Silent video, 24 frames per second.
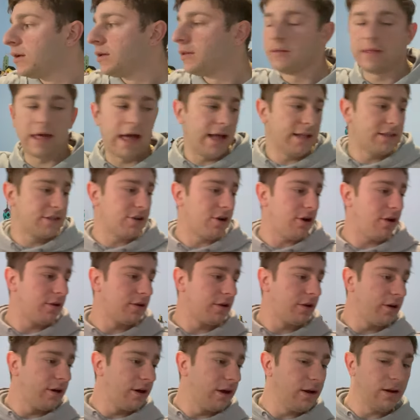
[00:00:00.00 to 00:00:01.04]
That's all
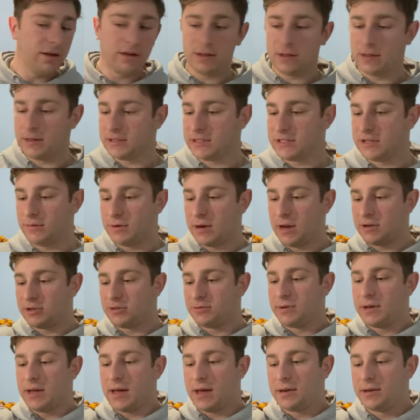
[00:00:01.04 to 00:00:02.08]
good. Let's see what else
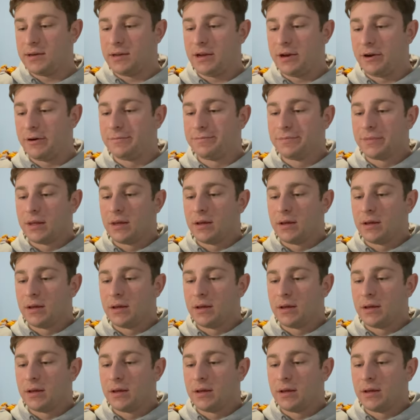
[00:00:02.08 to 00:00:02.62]
we got in here.